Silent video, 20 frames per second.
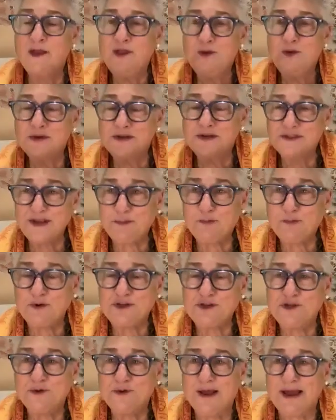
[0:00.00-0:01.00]
You accept
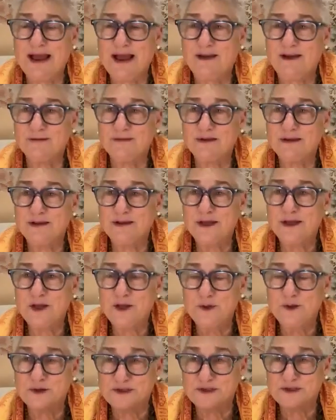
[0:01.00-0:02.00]
what you have,
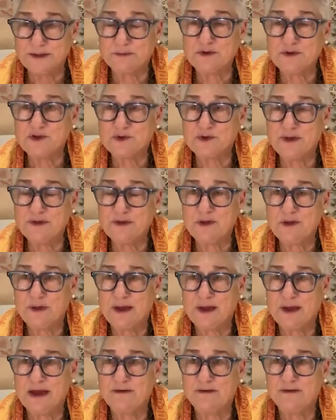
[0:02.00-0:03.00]
you accept the joy that you
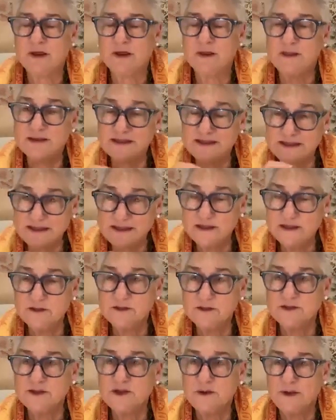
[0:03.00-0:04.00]
have, the
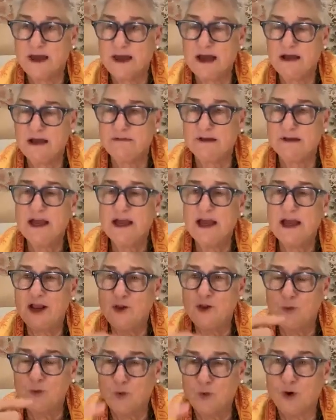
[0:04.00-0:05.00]
skills that you have,
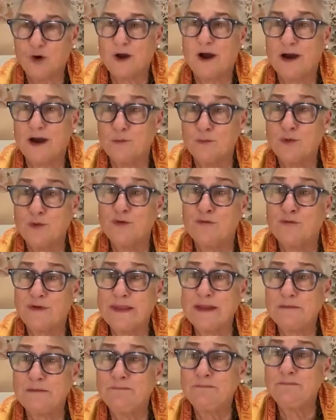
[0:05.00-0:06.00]
and you work on
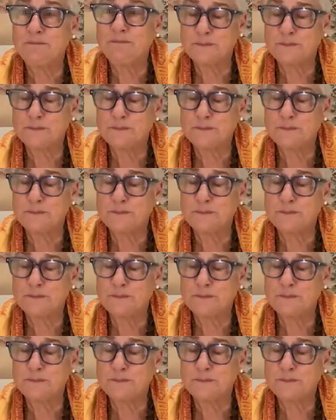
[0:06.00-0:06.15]
improving them.